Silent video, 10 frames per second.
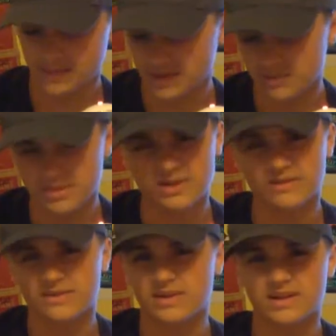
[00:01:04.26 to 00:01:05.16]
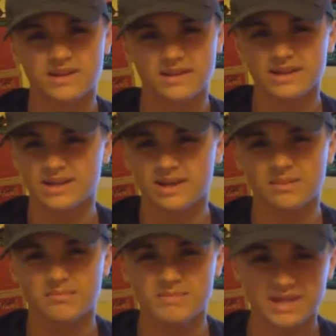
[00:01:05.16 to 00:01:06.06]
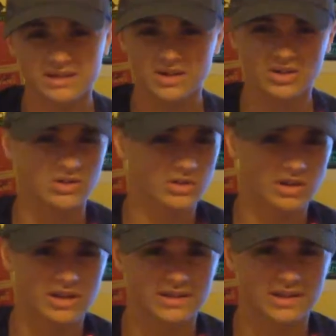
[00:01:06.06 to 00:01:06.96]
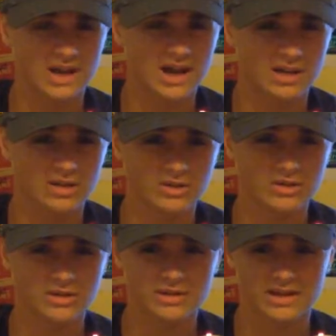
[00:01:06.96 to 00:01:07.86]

little bit of the mint color on the collar